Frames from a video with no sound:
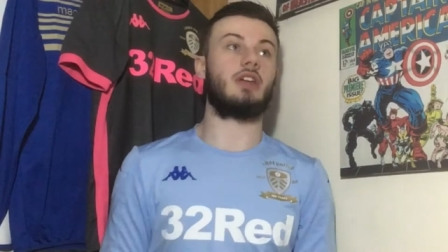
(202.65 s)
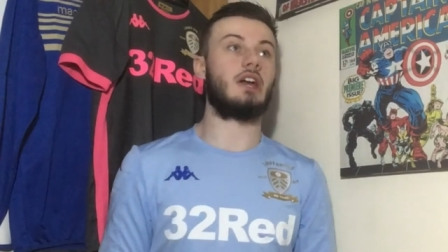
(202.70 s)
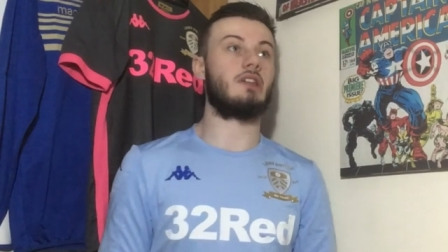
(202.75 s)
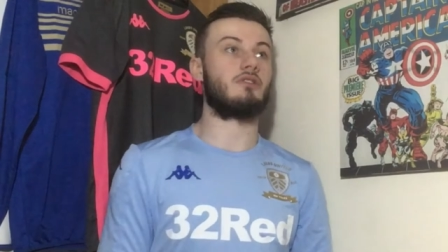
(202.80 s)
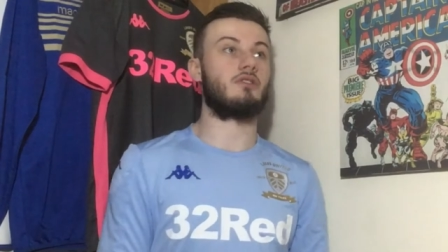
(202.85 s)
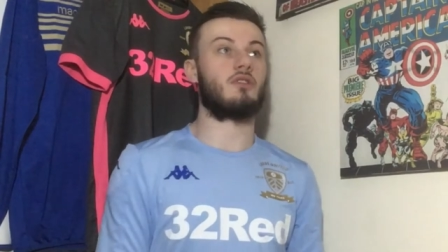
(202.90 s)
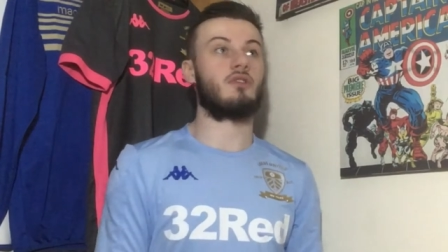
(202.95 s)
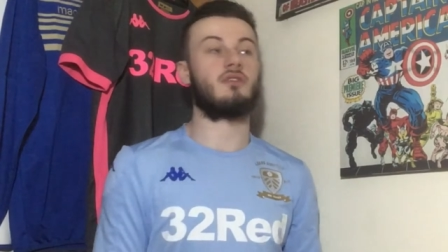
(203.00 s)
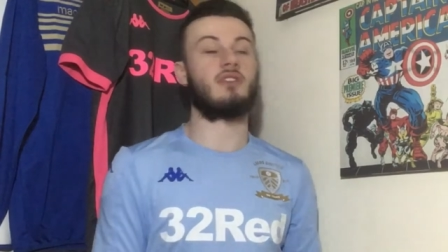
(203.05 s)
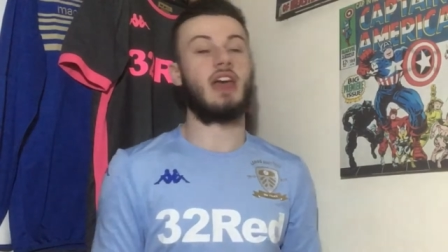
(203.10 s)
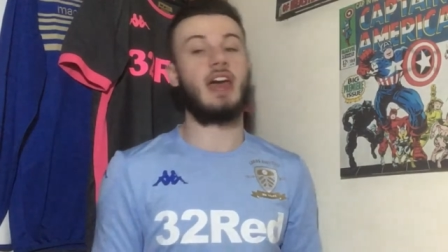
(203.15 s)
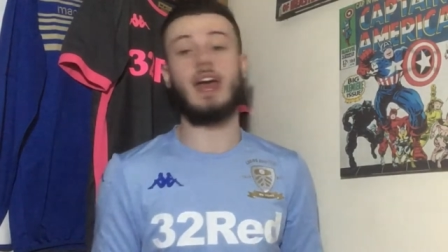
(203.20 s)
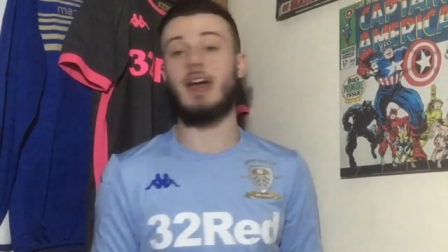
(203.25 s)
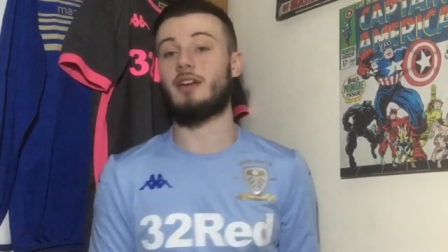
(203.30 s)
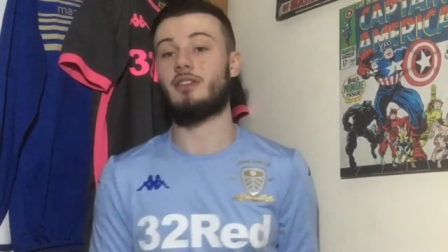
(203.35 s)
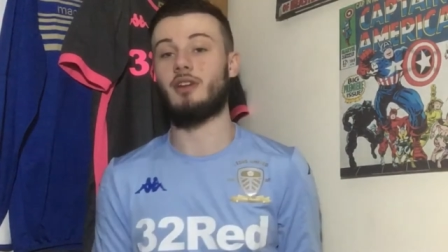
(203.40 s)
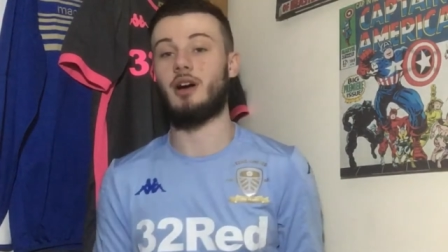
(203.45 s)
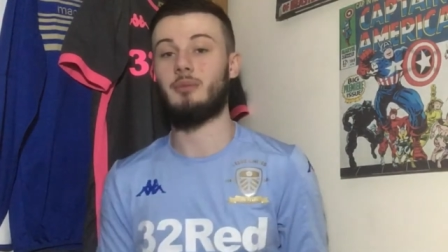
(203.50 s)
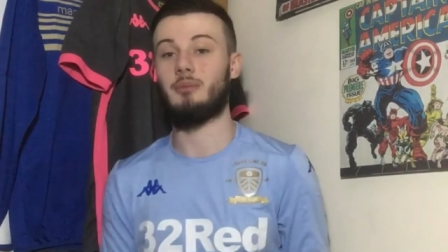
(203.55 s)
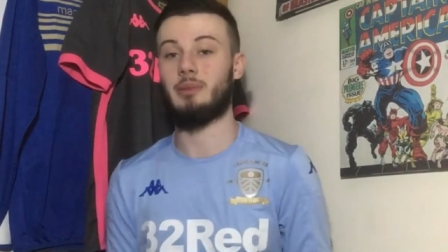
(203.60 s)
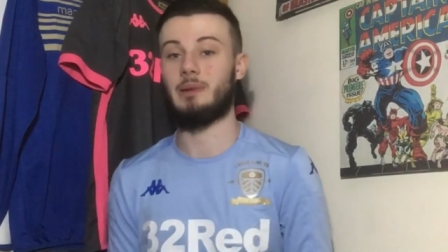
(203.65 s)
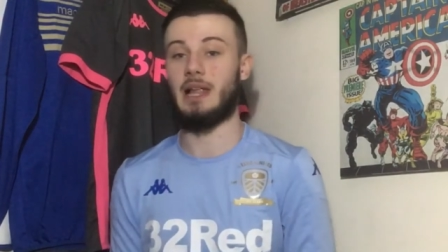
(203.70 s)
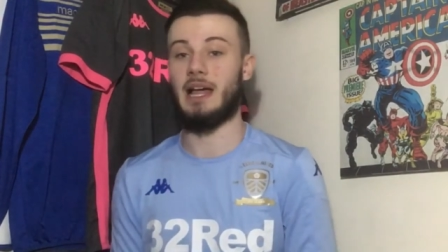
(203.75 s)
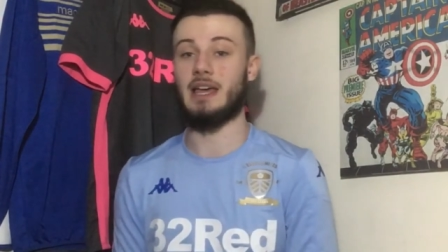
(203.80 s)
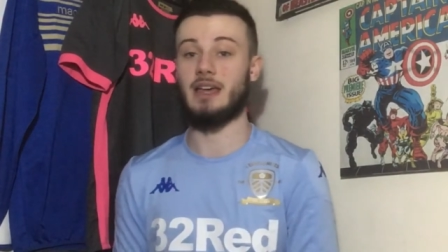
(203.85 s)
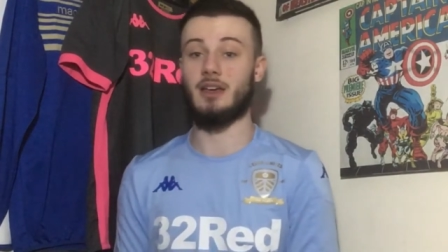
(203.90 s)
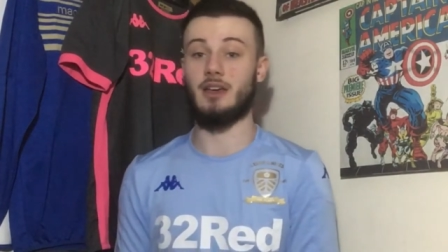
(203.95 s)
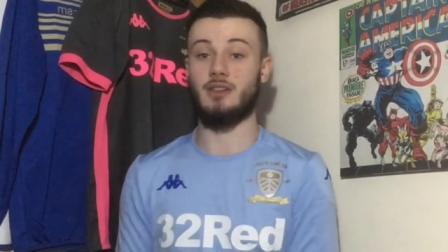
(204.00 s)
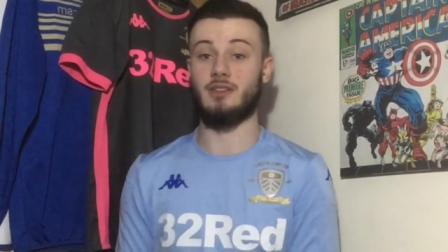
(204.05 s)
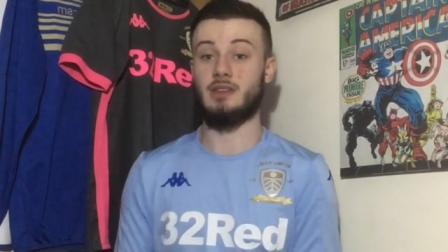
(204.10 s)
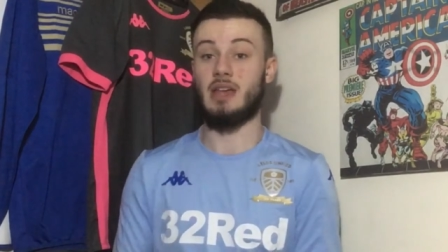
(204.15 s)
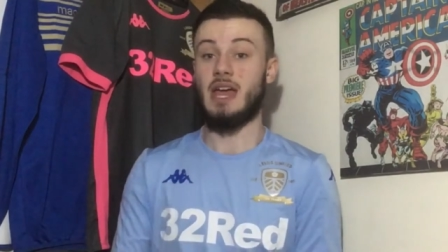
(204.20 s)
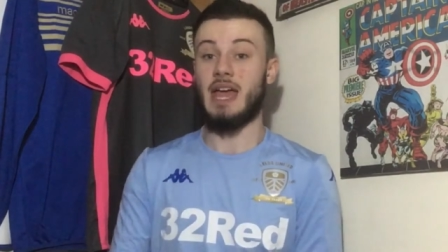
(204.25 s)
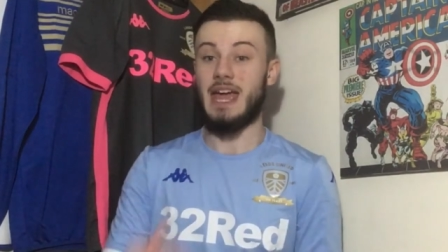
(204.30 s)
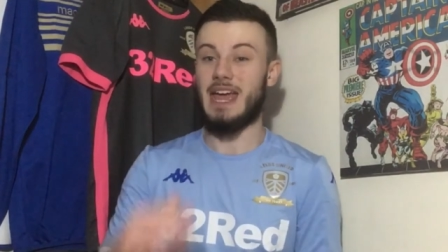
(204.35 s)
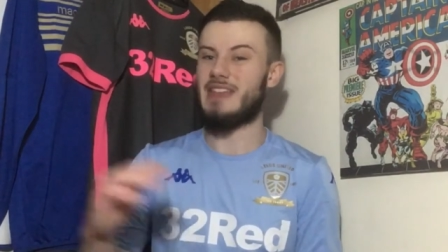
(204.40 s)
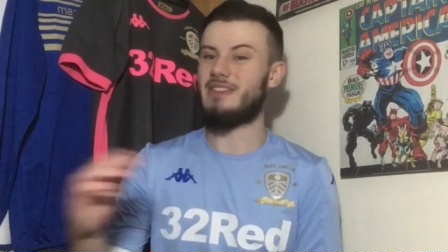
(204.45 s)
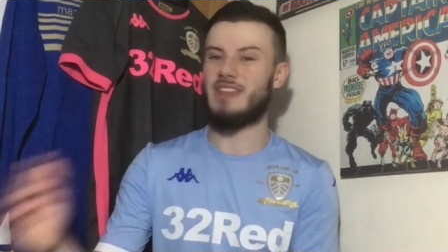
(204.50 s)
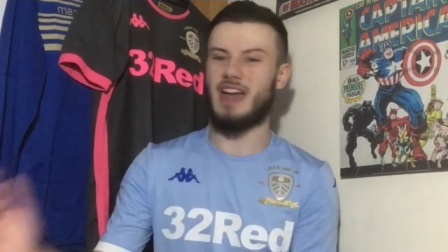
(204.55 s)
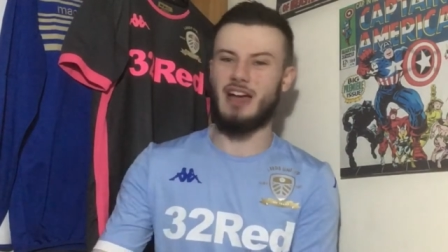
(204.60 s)
and just takes on players
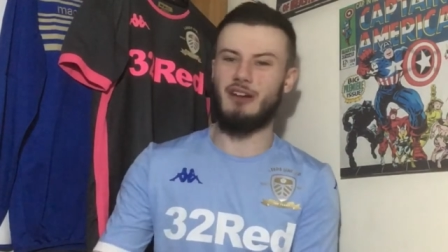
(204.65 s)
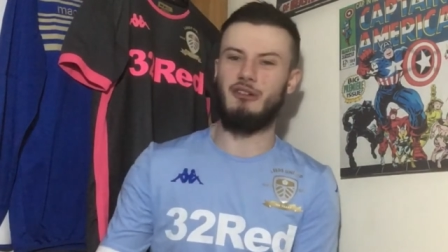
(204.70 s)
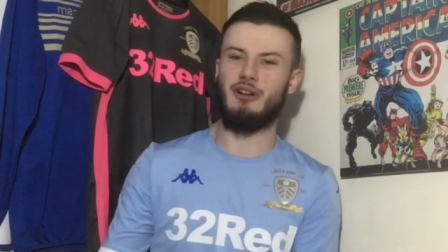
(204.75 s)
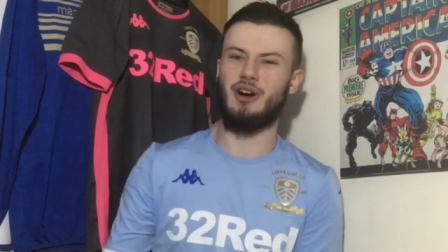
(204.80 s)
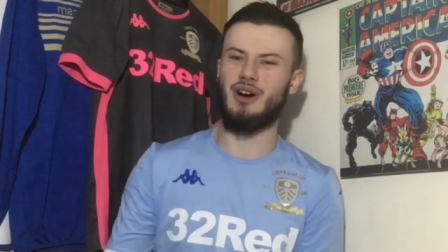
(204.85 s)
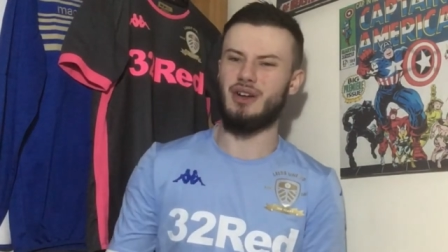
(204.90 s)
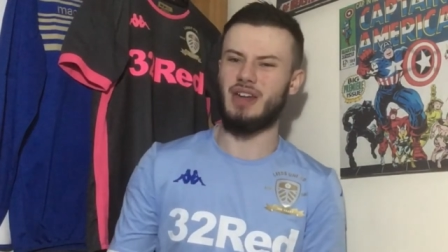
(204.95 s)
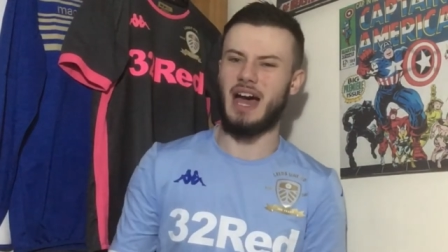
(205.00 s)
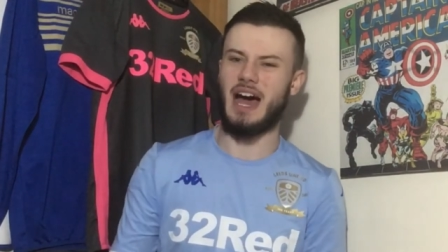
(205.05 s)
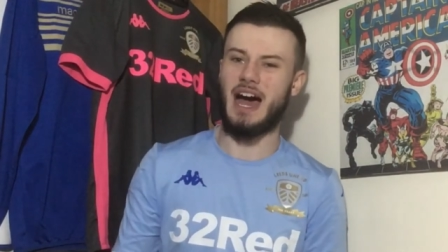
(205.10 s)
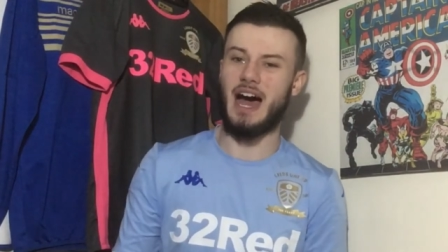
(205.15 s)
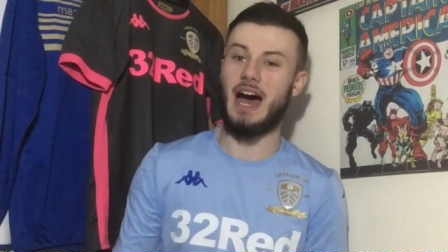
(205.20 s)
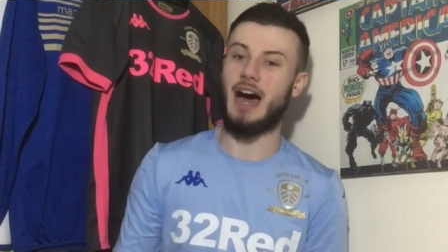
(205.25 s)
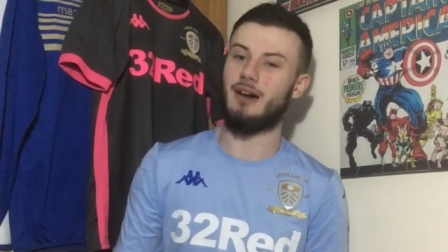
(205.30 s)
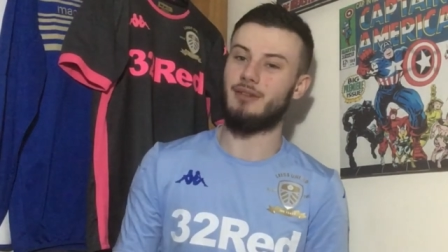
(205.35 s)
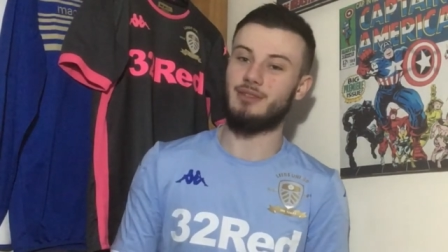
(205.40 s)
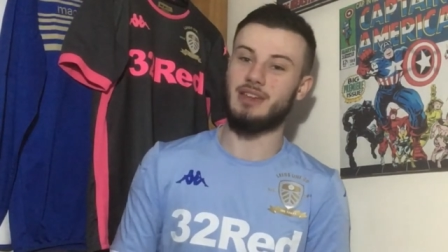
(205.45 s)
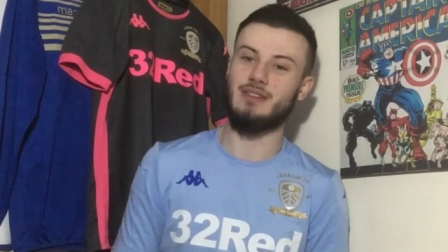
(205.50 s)
in their own half,